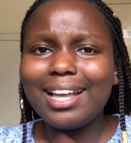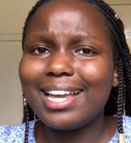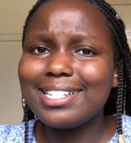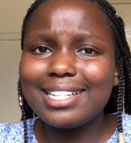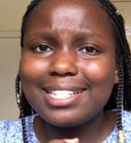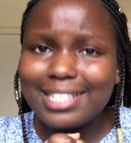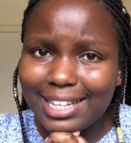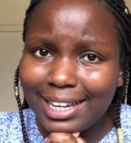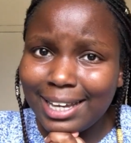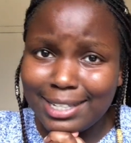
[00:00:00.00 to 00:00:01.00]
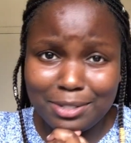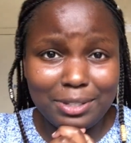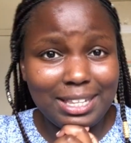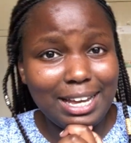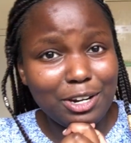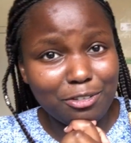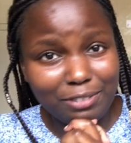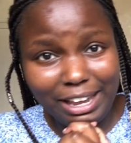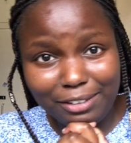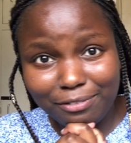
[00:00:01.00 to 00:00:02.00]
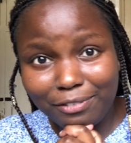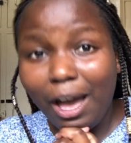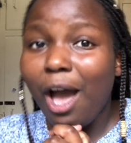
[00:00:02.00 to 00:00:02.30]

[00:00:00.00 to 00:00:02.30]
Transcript: KCSE is not the end of life.